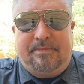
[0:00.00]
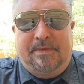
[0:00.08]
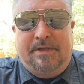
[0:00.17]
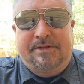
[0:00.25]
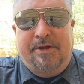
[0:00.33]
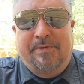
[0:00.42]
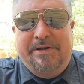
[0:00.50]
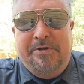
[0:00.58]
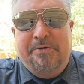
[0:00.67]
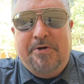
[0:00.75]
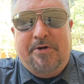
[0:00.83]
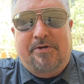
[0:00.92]
So we
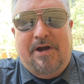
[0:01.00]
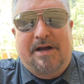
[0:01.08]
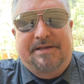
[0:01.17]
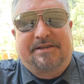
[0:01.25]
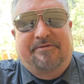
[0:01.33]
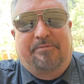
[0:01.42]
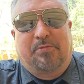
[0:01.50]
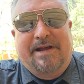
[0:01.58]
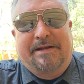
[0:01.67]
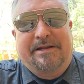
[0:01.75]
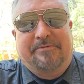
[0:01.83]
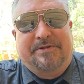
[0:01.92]
knew her cross of
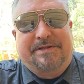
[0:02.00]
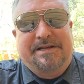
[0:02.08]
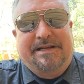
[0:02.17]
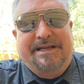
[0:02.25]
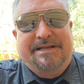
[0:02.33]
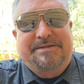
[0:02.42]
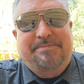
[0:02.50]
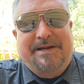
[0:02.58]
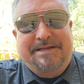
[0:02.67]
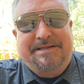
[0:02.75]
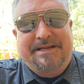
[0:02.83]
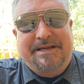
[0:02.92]
Brandon was going to get
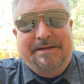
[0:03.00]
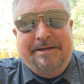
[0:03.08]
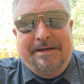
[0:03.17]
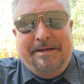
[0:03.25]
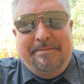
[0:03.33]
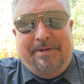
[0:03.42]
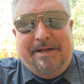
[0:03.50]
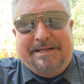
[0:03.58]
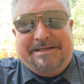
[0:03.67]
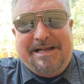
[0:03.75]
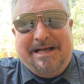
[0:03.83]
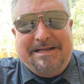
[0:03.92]
spicy, but
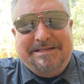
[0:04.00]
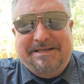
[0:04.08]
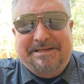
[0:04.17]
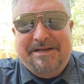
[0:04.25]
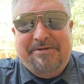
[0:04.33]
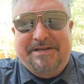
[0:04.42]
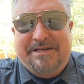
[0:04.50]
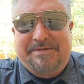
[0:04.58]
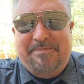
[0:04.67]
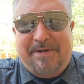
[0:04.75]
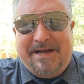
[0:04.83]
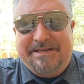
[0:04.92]
it's not necessarily
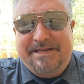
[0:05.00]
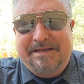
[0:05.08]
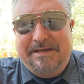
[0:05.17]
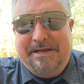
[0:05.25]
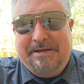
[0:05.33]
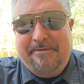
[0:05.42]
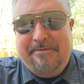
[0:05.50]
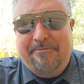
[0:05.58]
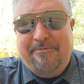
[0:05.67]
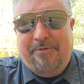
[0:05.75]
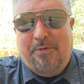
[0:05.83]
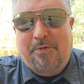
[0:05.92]
spicy
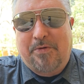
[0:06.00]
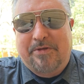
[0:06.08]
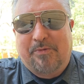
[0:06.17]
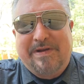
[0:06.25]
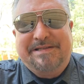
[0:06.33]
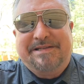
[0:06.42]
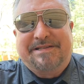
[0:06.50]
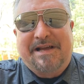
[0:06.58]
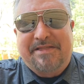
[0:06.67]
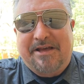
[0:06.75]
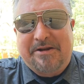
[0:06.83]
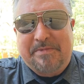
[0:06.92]
for the reasons I
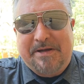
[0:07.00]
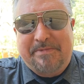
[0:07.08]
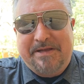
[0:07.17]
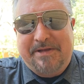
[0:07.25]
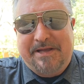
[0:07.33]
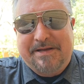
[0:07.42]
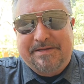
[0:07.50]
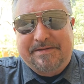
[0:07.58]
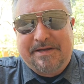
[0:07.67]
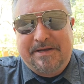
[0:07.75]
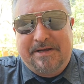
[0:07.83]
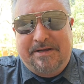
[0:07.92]
thought it might be, because,
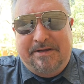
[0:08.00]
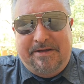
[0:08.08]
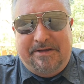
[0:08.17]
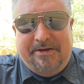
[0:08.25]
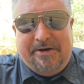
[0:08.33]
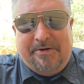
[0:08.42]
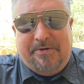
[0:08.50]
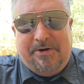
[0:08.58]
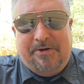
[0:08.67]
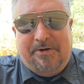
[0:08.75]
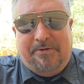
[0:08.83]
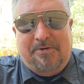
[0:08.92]
you know,
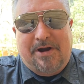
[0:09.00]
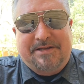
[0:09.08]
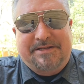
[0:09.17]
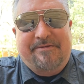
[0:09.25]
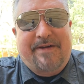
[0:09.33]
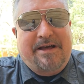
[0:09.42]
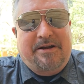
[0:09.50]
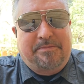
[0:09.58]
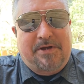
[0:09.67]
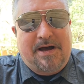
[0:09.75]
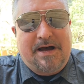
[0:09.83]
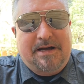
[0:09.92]
her crossing of Adam
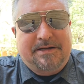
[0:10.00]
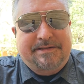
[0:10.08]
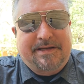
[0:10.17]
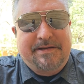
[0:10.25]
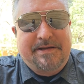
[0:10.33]
Cox